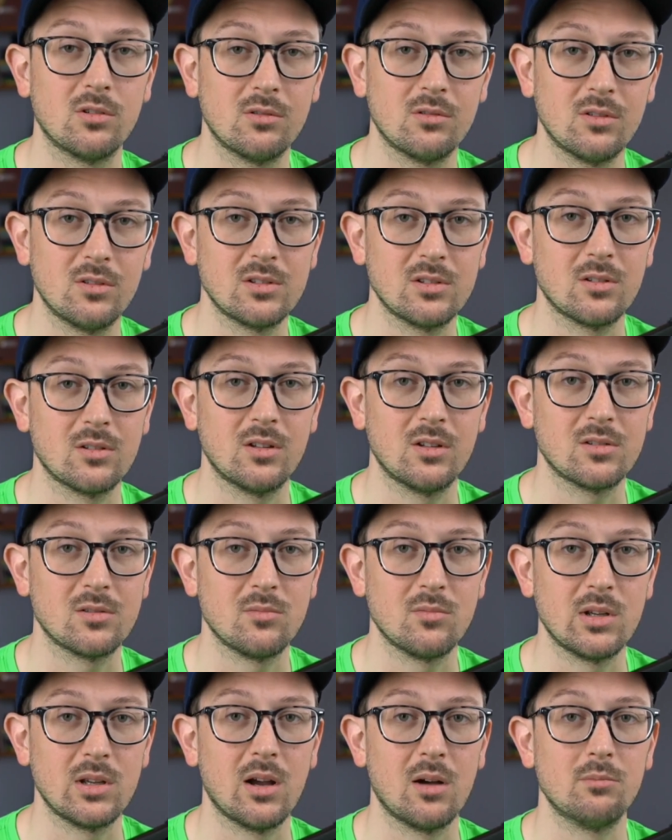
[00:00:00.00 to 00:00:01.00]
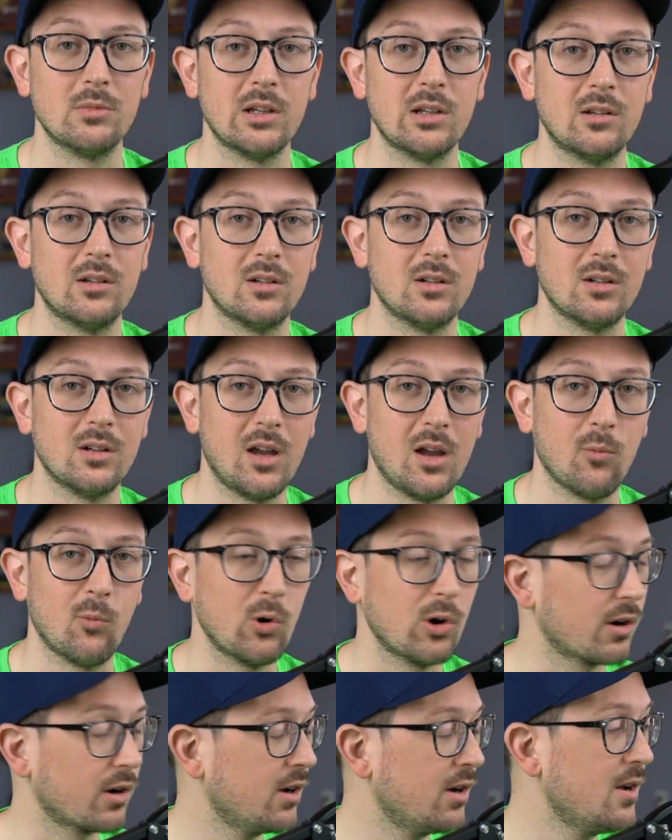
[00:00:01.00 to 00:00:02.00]
Listen to me, I'm like at
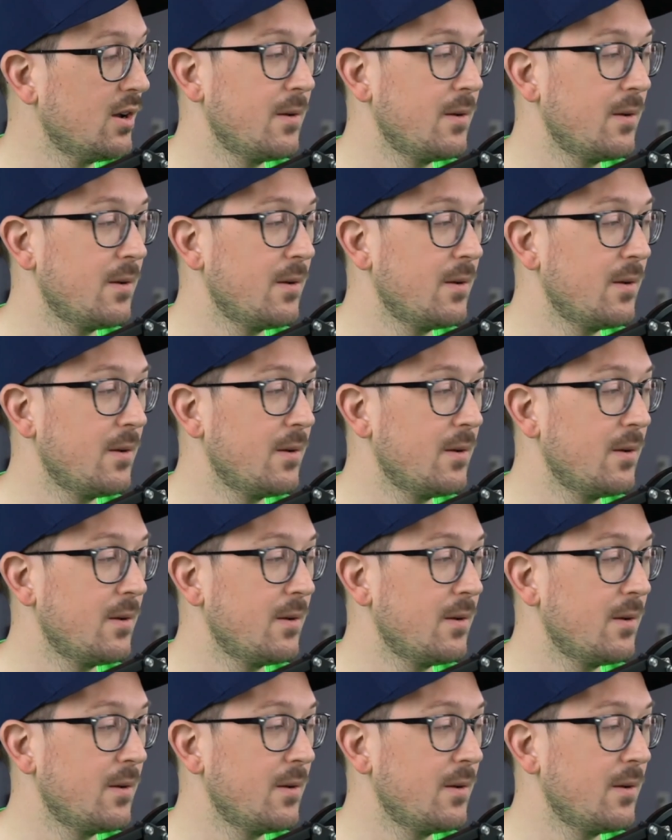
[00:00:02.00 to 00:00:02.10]
work.